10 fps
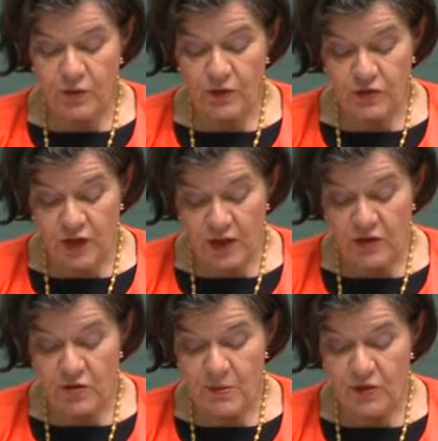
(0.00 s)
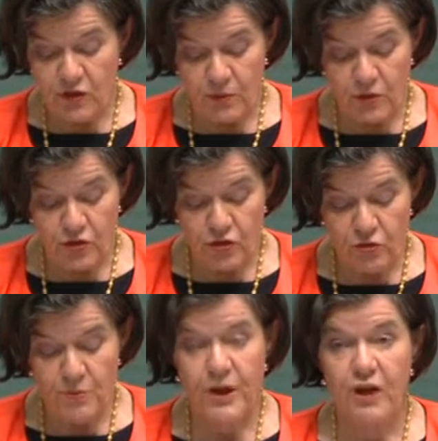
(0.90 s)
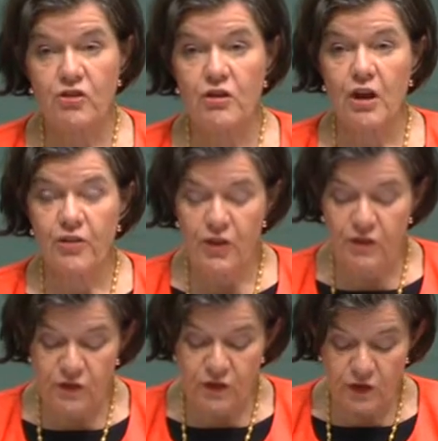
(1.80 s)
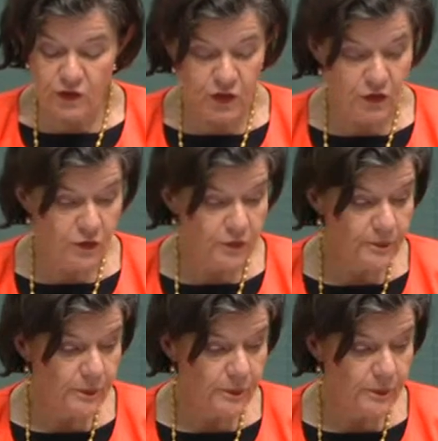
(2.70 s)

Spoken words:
to extend domestic munitions production at these facilities.